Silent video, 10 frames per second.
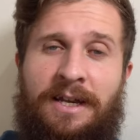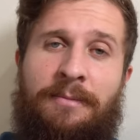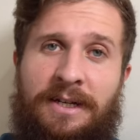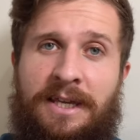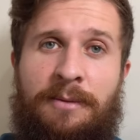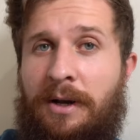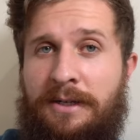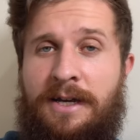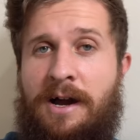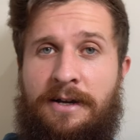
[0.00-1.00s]
I'm going to keep
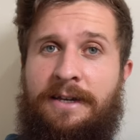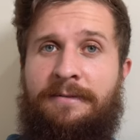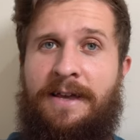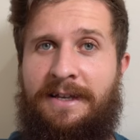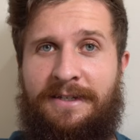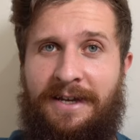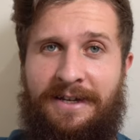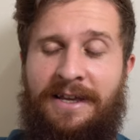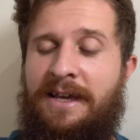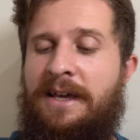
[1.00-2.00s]
on talking as
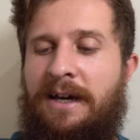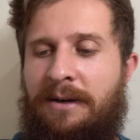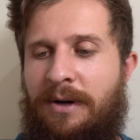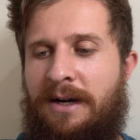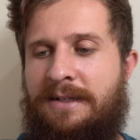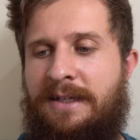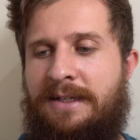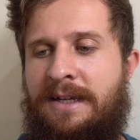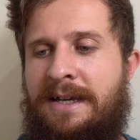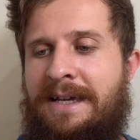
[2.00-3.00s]
I unbox
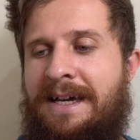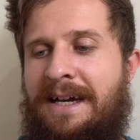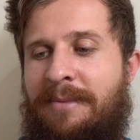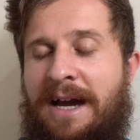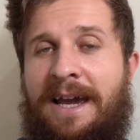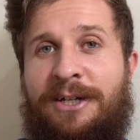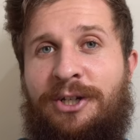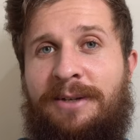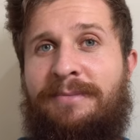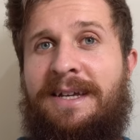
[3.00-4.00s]
this. I
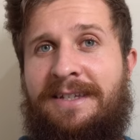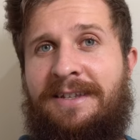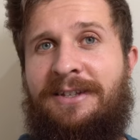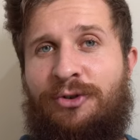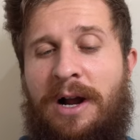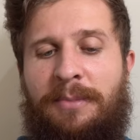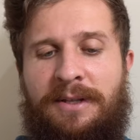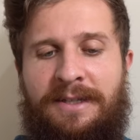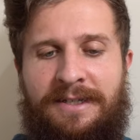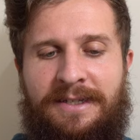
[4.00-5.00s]
actually missed the drop
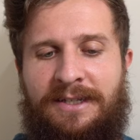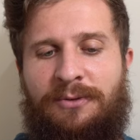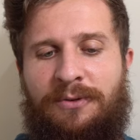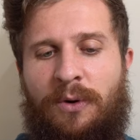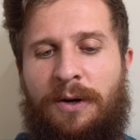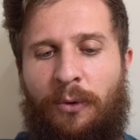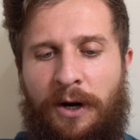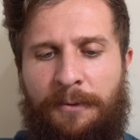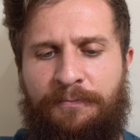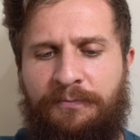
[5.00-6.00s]
on these. This was one
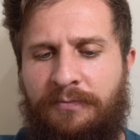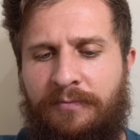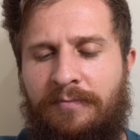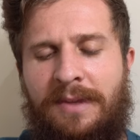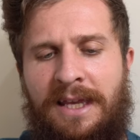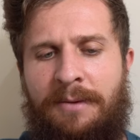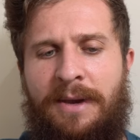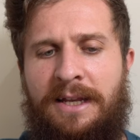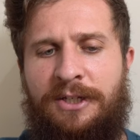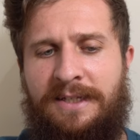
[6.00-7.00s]
where he
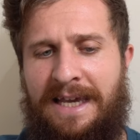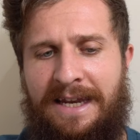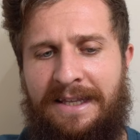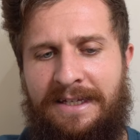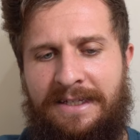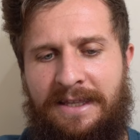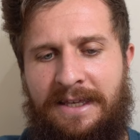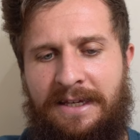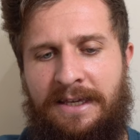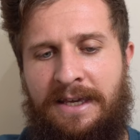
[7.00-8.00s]
made just 10 of these, I
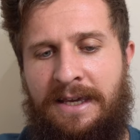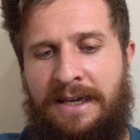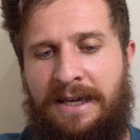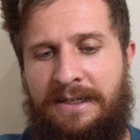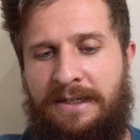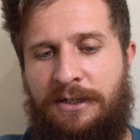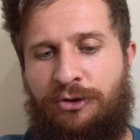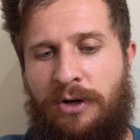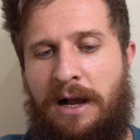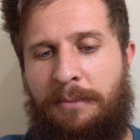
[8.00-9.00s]
think, and did a
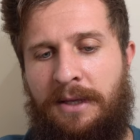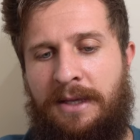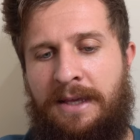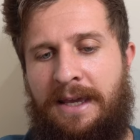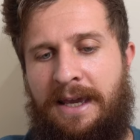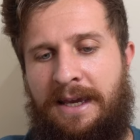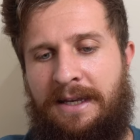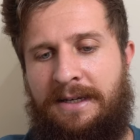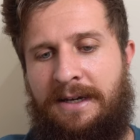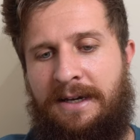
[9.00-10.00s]
drop.
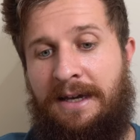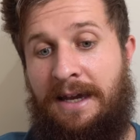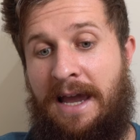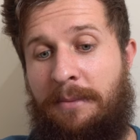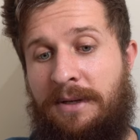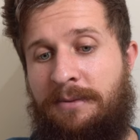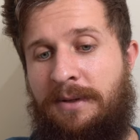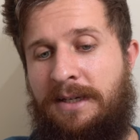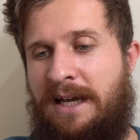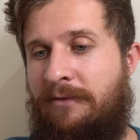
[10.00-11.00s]
And it happened to
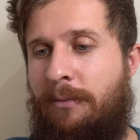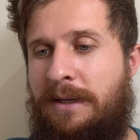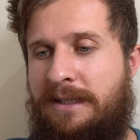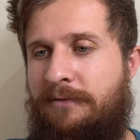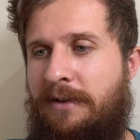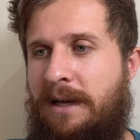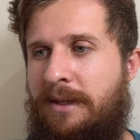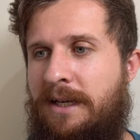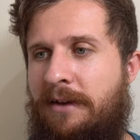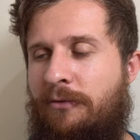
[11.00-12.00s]
be kind of a busy
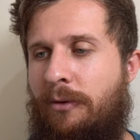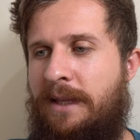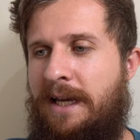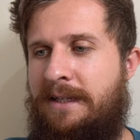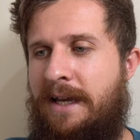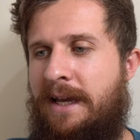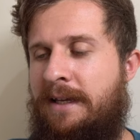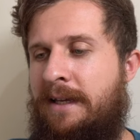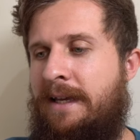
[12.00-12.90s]
family day for me that day.